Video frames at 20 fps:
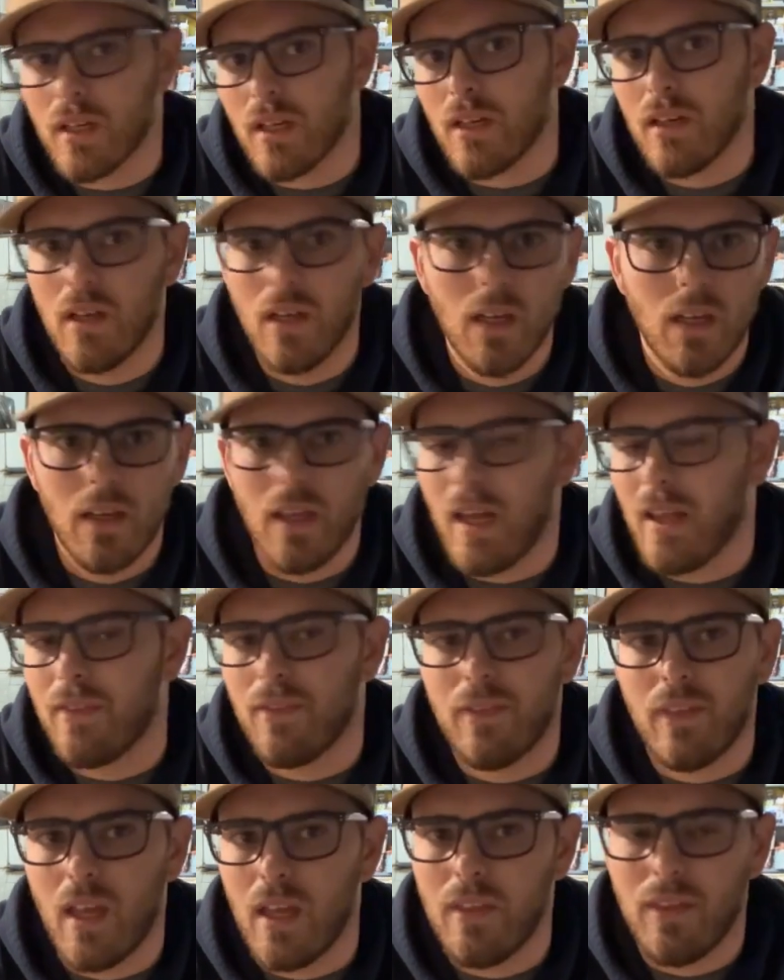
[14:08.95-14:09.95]
I
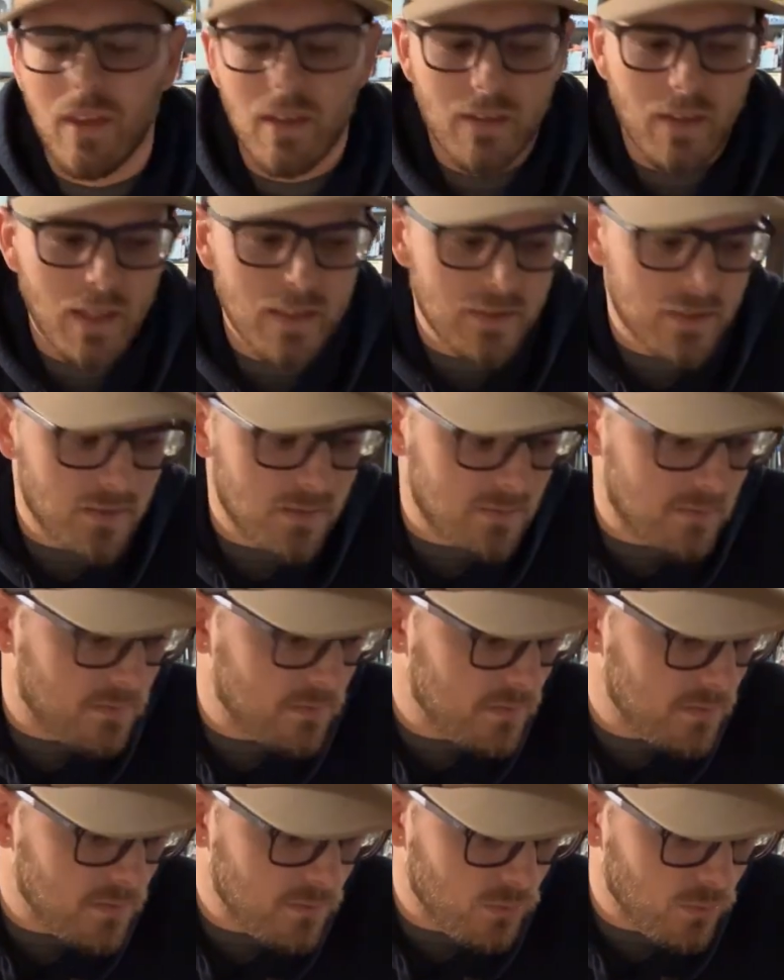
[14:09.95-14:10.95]
think
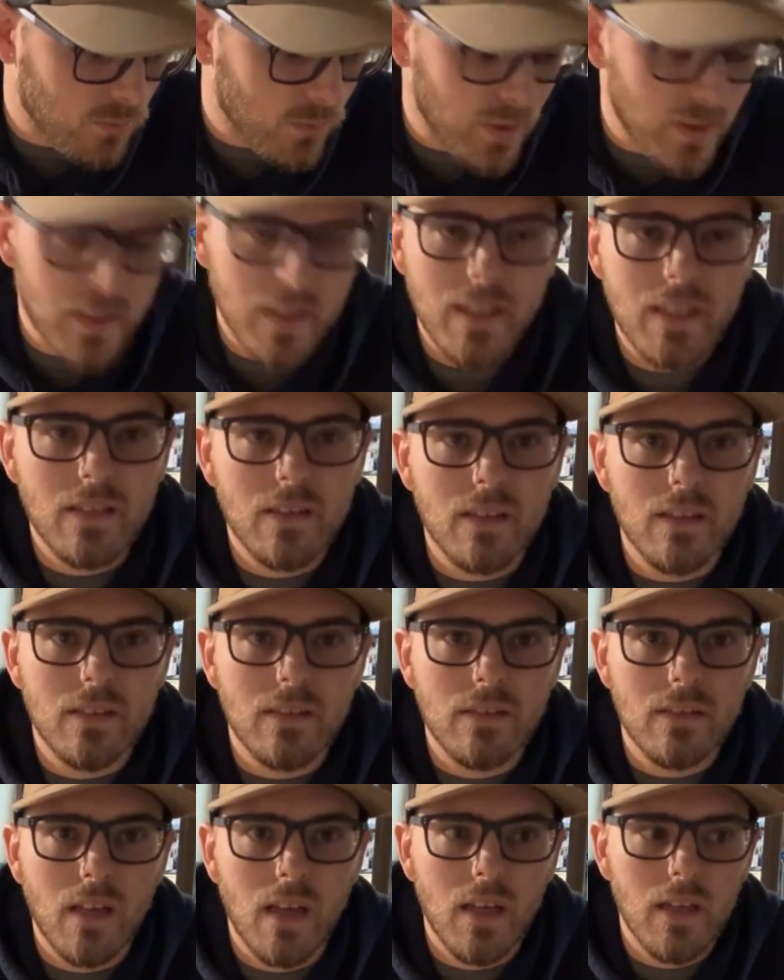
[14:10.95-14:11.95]
that's ridiculous.